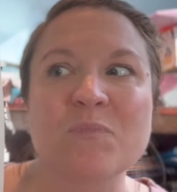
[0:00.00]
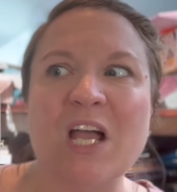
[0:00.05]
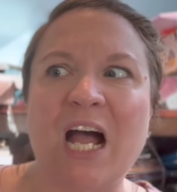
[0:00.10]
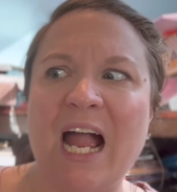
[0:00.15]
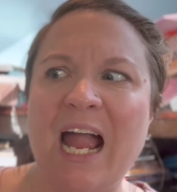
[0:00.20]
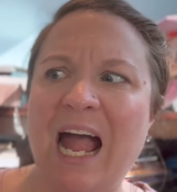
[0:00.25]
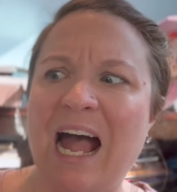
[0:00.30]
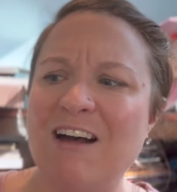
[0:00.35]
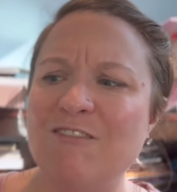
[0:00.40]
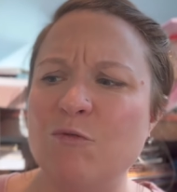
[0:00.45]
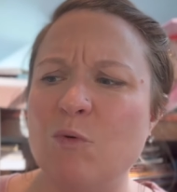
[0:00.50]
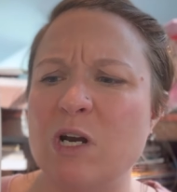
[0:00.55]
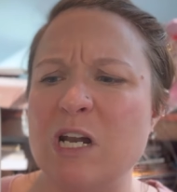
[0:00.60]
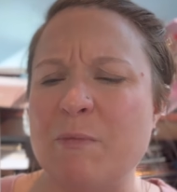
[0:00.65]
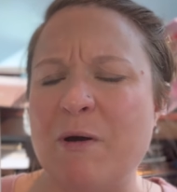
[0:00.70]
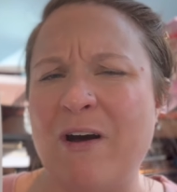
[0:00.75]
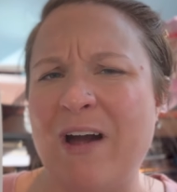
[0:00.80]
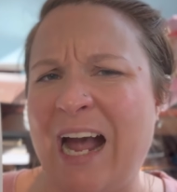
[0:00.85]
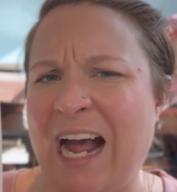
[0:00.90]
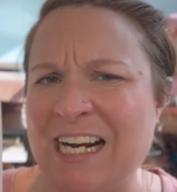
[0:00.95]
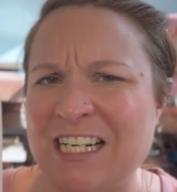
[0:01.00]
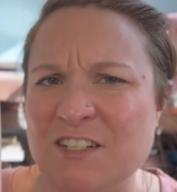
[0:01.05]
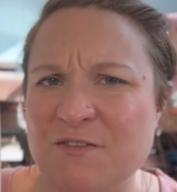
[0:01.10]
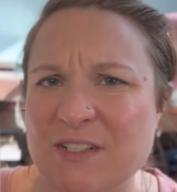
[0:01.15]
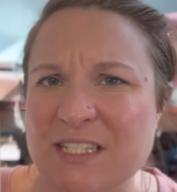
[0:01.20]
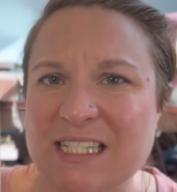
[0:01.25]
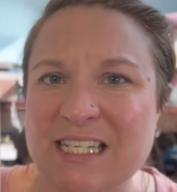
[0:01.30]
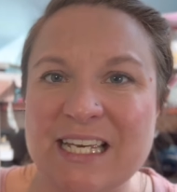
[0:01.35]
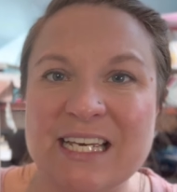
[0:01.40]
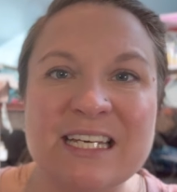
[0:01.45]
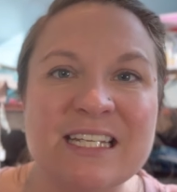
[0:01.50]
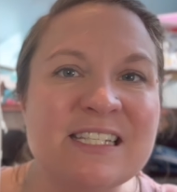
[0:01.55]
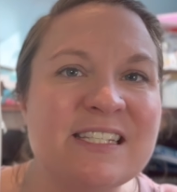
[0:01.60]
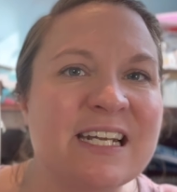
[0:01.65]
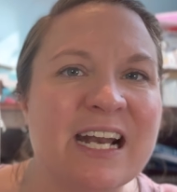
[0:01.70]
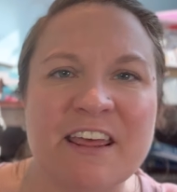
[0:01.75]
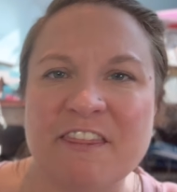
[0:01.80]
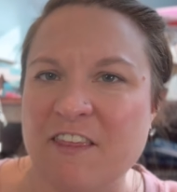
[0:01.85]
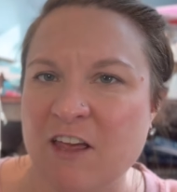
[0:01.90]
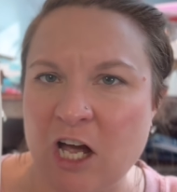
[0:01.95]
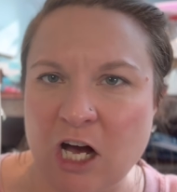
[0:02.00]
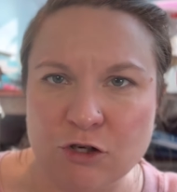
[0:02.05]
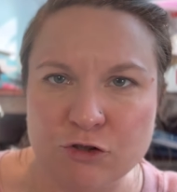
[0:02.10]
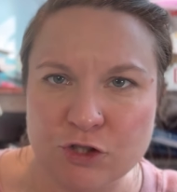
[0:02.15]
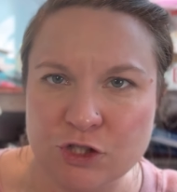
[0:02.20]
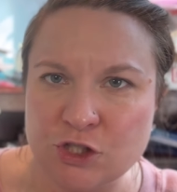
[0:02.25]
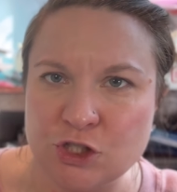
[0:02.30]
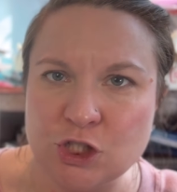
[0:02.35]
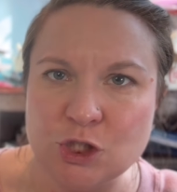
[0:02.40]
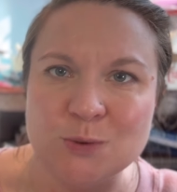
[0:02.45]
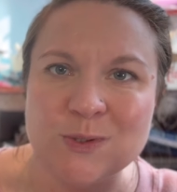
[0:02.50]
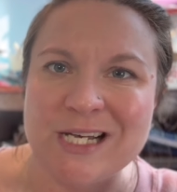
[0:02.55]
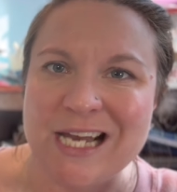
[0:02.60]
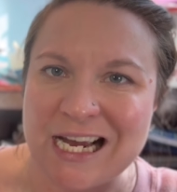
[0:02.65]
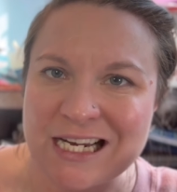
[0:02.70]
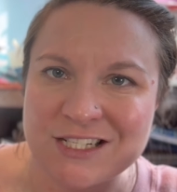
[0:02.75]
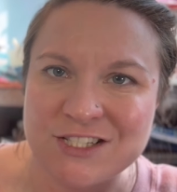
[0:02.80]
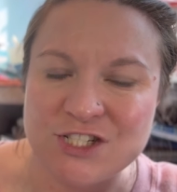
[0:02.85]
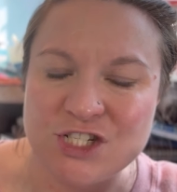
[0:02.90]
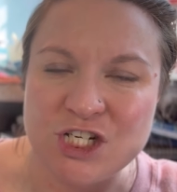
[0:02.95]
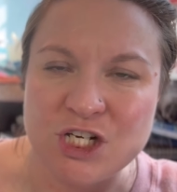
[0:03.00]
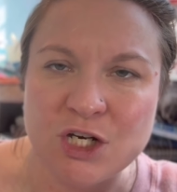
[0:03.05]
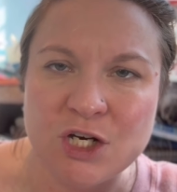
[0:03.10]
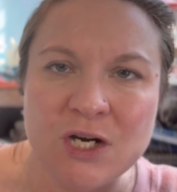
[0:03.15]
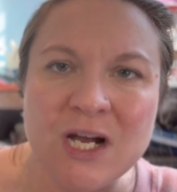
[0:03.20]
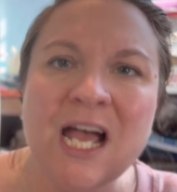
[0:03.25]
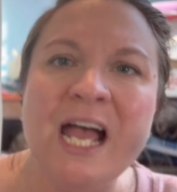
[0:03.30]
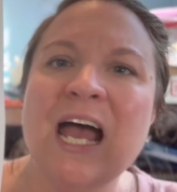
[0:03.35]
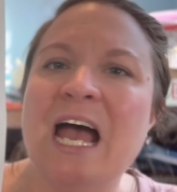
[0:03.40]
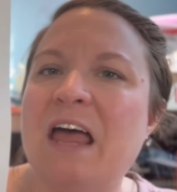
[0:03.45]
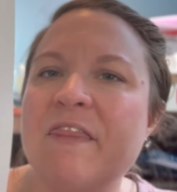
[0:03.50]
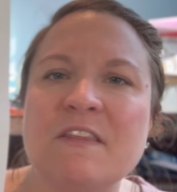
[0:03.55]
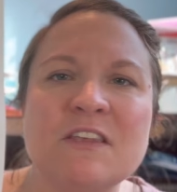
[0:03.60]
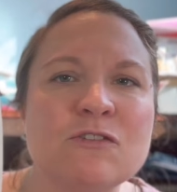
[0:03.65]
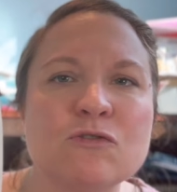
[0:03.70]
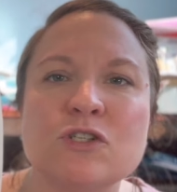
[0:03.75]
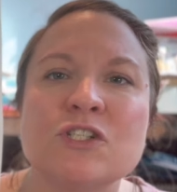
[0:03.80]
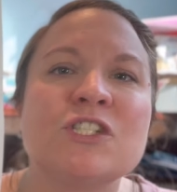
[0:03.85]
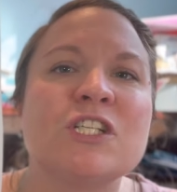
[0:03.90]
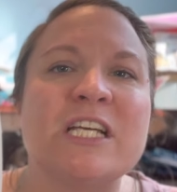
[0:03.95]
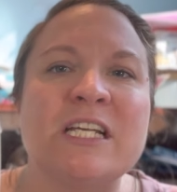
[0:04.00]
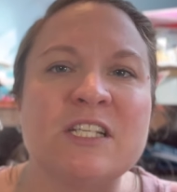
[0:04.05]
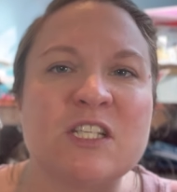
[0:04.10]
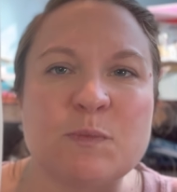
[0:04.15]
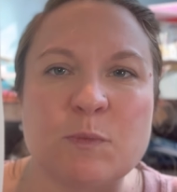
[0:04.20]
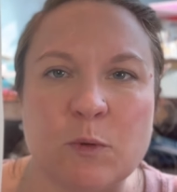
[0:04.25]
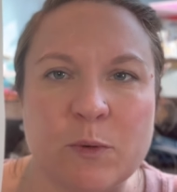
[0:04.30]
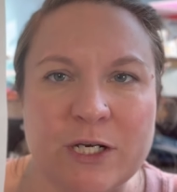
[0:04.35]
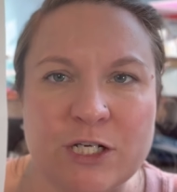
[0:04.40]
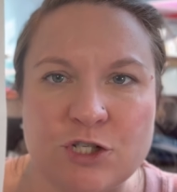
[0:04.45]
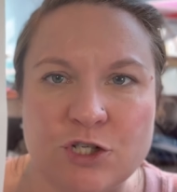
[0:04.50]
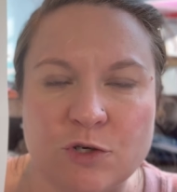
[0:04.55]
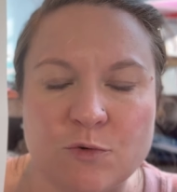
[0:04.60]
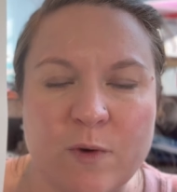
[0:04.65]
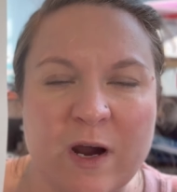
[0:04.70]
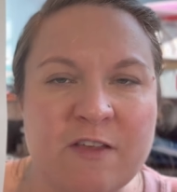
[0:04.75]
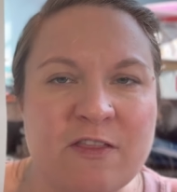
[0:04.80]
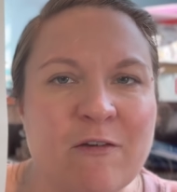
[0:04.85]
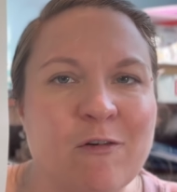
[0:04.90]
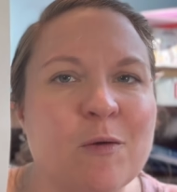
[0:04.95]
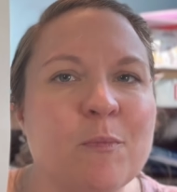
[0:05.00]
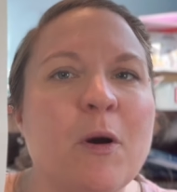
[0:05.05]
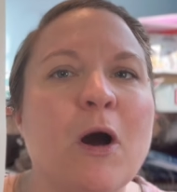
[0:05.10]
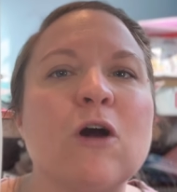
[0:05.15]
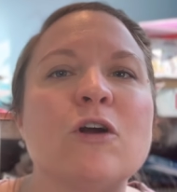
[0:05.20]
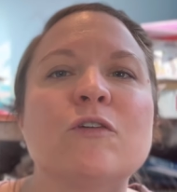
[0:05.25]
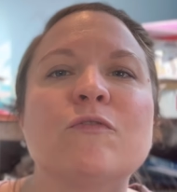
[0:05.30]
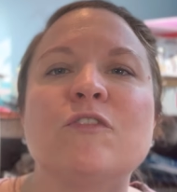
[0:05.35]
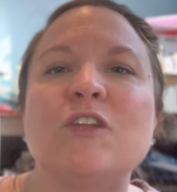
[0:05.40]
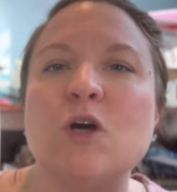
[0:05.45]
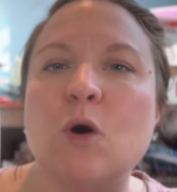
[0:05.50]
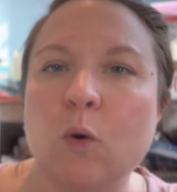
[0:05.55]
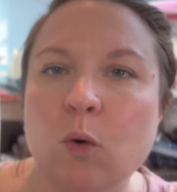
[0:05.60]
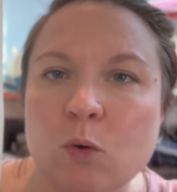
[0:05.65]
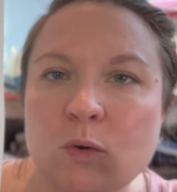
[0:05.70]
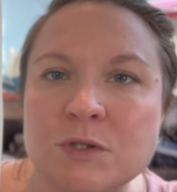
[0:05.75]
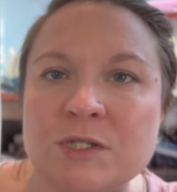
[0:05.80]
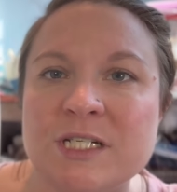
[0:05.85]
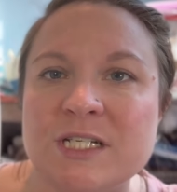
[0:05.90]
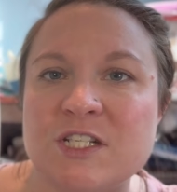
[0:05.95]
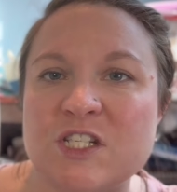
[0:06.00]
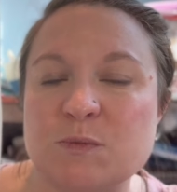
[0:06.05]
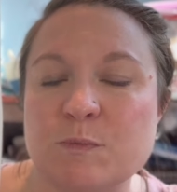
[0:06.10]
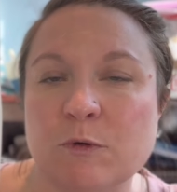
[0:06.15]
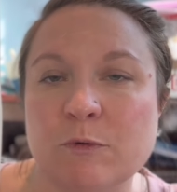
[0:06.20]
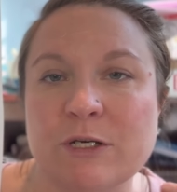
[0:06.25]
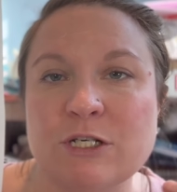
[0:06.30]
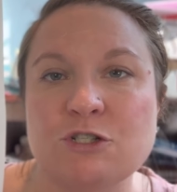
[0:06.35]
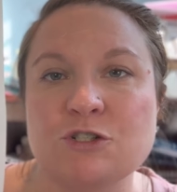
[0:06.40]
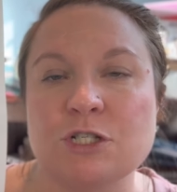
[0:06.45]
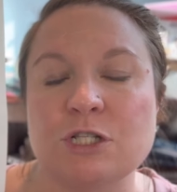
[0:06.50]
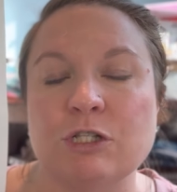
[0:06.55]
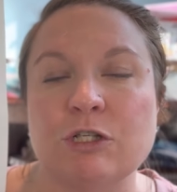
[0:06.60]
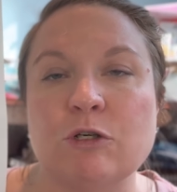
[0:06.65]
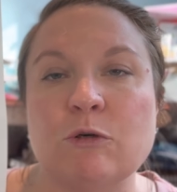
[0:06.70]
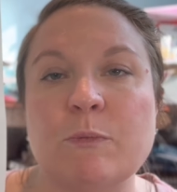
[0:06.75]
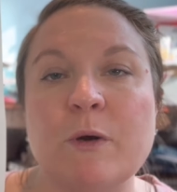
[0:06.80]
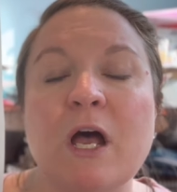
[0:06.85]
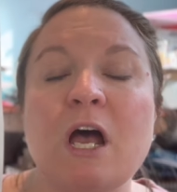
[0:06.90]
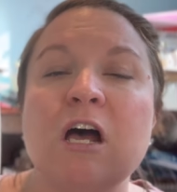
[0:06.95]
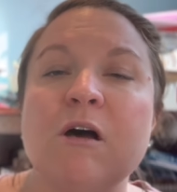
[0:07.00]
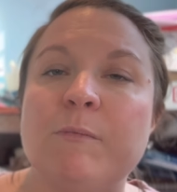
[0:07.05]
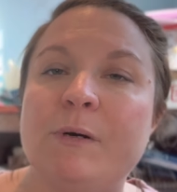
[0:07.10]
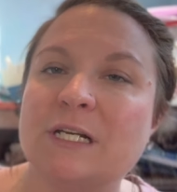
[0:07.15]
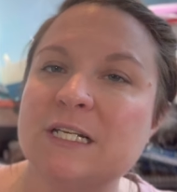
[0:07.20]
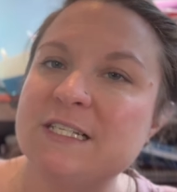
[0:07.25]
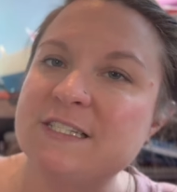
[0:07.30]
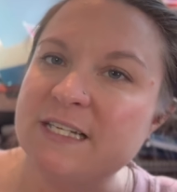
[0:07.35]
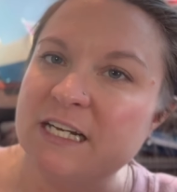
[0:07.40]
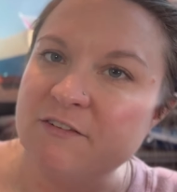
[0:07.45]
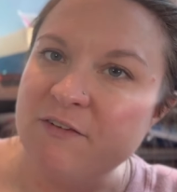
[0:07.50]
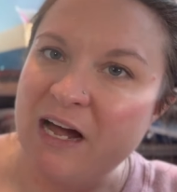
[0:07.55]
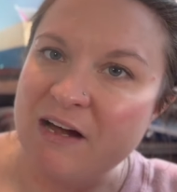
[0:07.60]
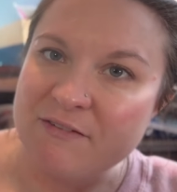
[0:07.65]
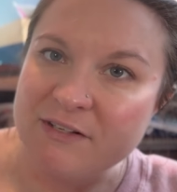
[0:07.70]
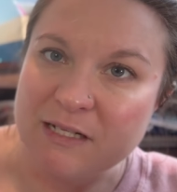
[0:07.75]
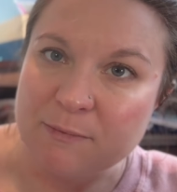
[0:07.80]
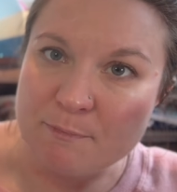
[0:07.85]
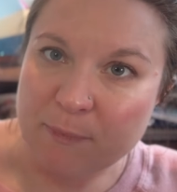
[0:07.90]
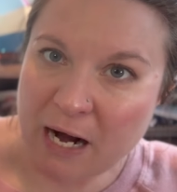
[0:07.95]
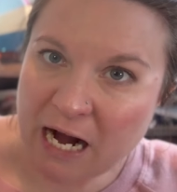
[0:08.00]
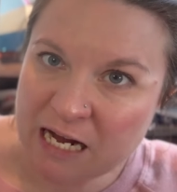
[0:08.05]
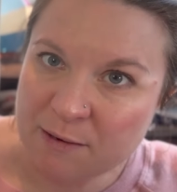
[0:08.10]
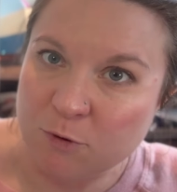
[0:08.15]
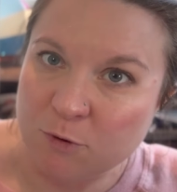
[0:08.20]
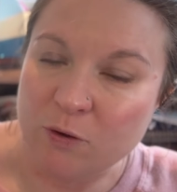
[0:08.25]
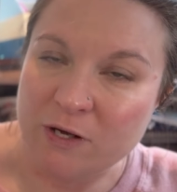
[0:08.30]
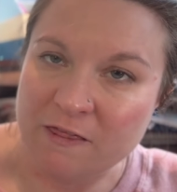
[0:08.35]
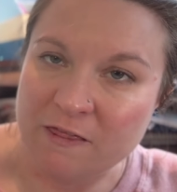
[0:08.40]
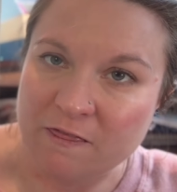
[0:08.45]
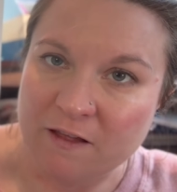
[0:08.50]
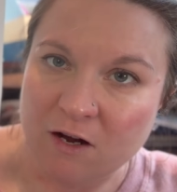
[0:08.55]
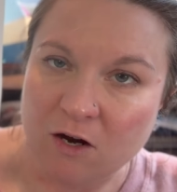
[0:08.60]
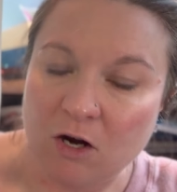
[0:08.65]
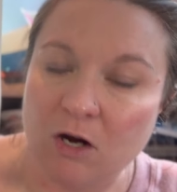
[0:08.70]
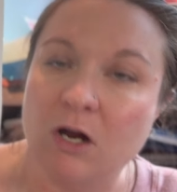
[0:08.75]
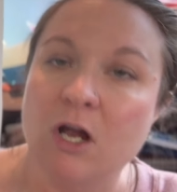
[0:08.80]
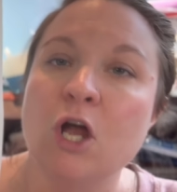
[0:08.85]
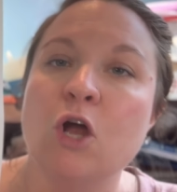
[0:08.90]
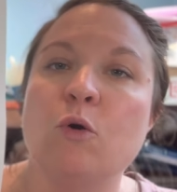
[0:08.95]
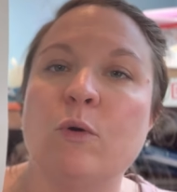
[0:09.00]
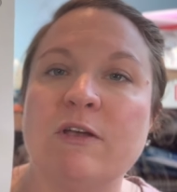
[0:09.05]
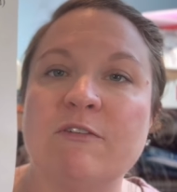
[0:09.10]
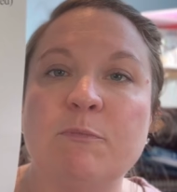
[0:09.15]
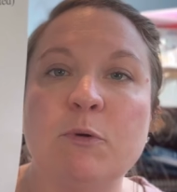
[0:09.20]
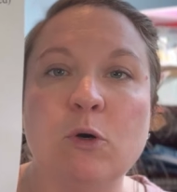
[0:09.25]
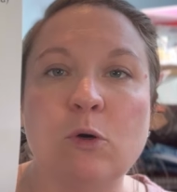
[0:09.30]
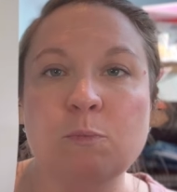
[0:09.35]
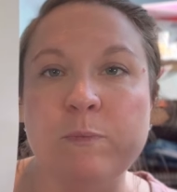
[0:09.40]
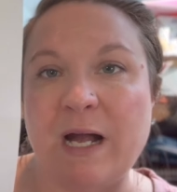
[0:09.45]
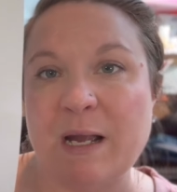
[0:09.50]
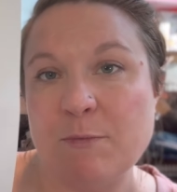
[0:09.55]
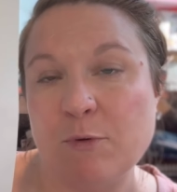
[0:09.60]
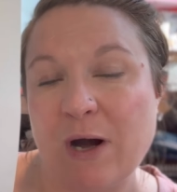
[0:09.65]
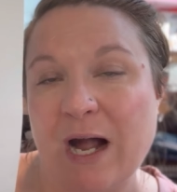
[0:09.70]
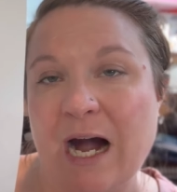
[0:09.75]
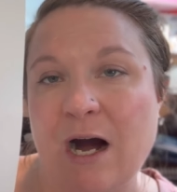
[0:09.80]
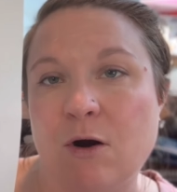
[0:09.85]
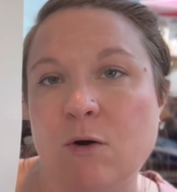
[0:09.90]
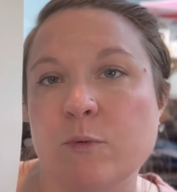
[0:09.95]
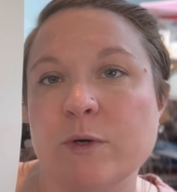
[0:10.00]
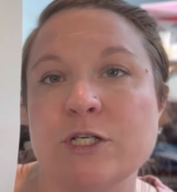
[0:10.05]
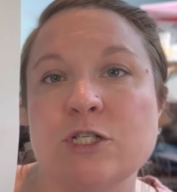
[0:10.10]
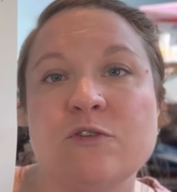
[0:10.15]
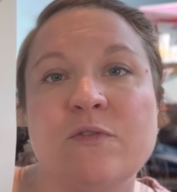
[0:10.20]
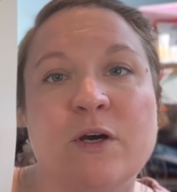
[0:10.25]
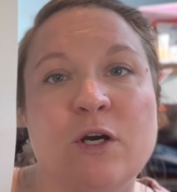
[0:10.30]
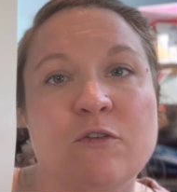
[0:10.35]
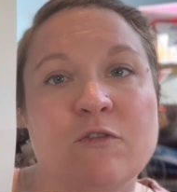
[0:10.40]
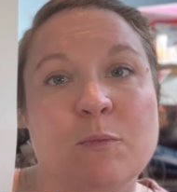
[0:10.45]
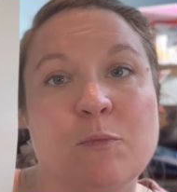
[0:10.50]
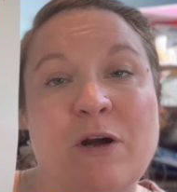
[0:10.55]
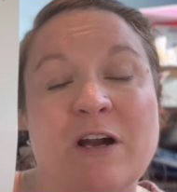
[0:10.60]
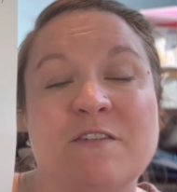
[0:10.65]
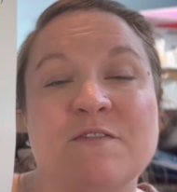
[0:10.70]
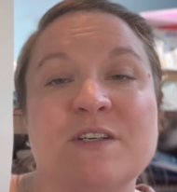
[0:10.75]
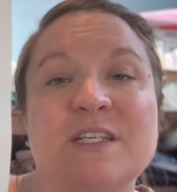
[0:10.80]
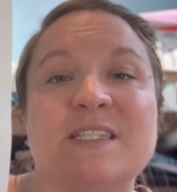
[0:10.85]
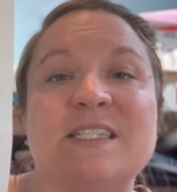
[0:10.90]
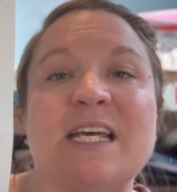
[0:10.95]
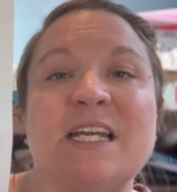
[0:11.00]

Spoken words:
I have one about activist kids that I think I'll just do next year. And these are just inspiration, right? They were part of the old inspiration loop. But instead of having the Bible in there, we've pulled Bible out. We do that over breakfast.